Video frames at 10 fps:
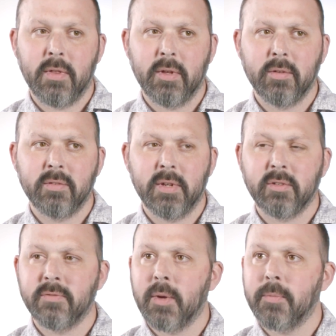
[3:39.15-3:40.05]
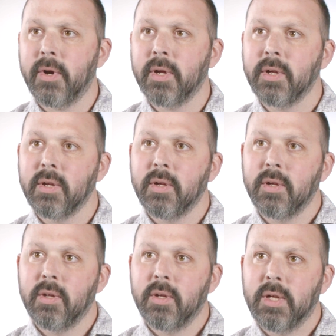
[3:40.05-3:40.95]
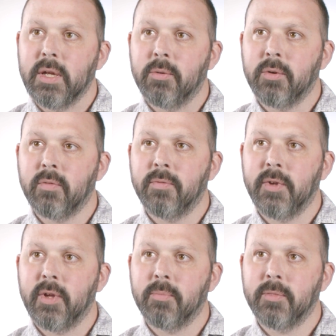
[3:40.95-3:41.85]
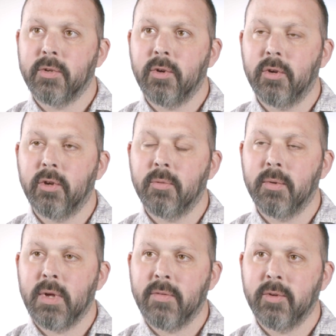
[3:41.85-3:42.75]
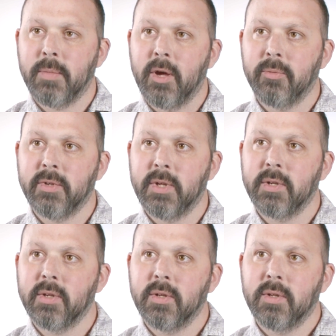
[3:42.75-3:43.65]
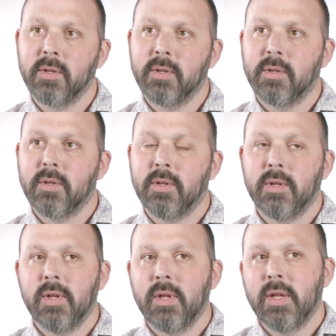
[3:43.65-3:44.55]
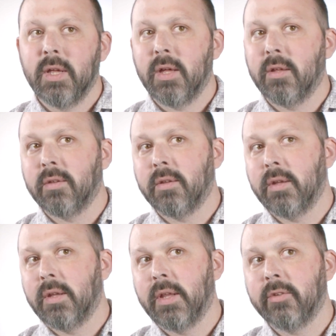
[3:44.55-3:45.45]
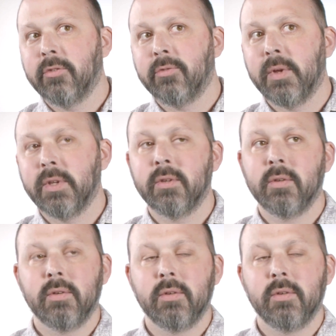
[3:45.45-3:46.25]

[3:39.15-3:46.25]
I think the 6th of February were confirmed Chordoma after biopsy, and that's just when.